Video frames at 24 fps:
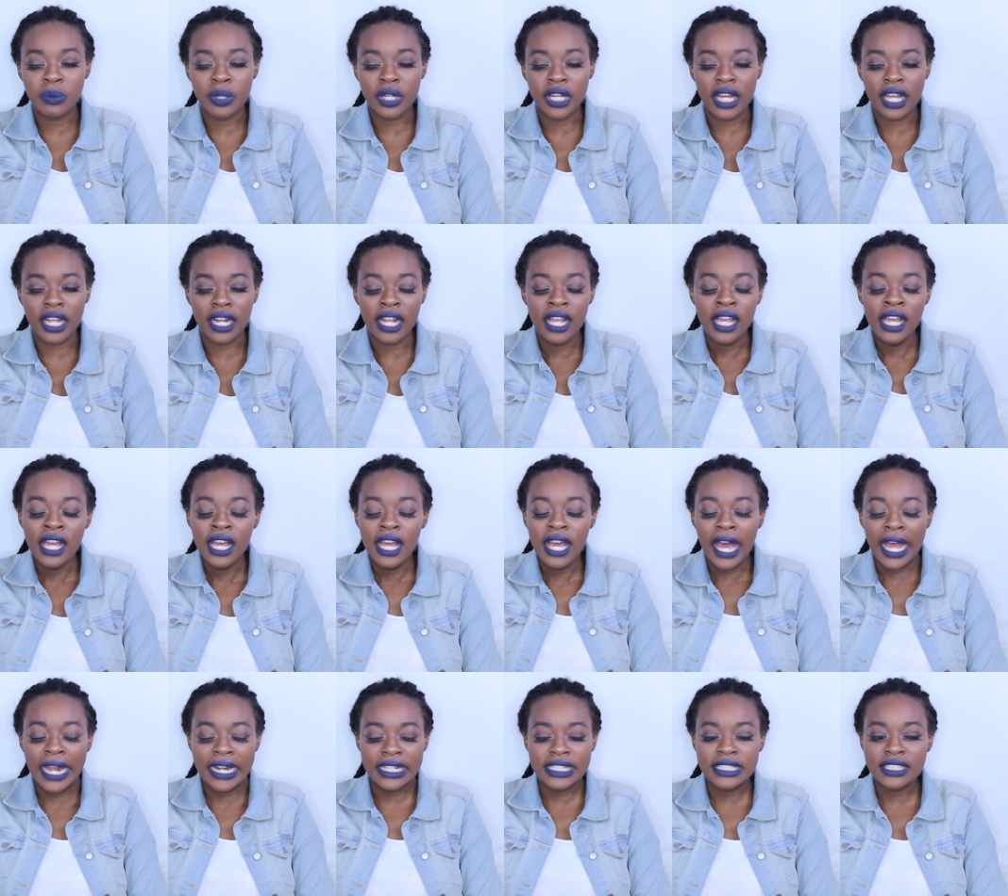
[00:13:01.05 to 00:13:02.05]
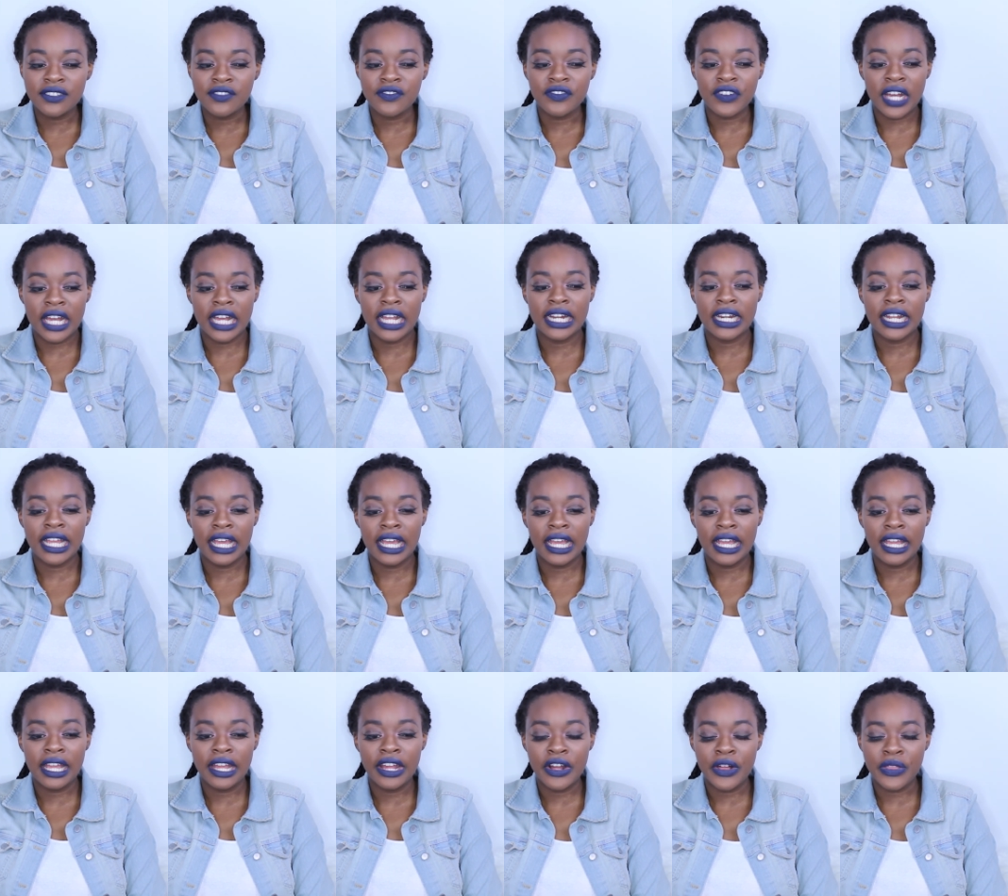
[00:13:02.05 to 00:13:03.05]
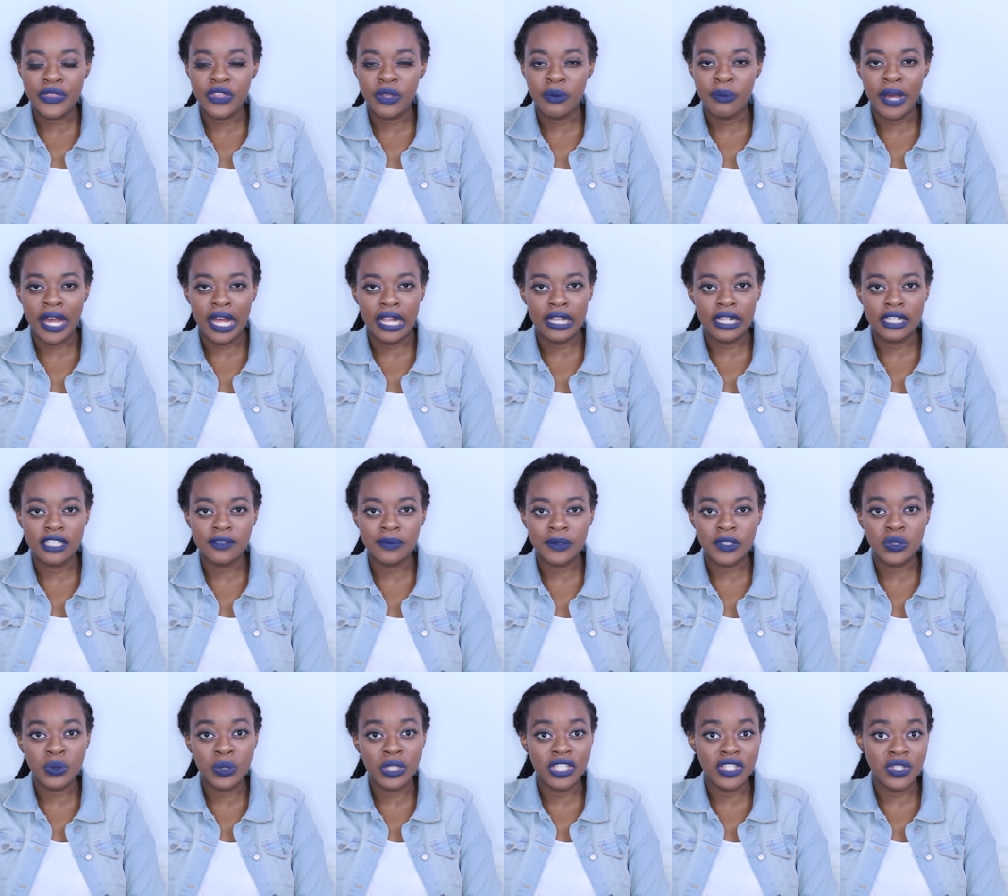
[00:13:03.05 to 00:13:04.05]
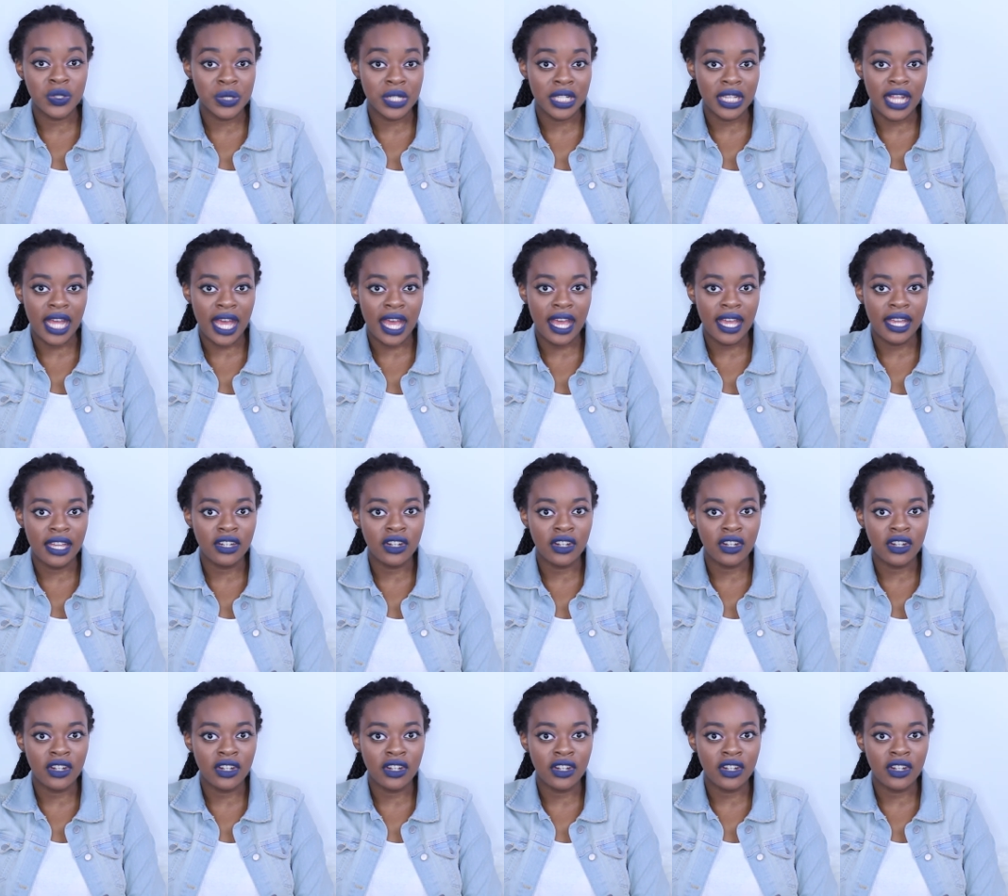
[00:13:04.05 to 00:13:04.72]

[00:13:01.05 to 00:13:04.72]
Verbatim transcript: But I need to find a healthy balance between doing that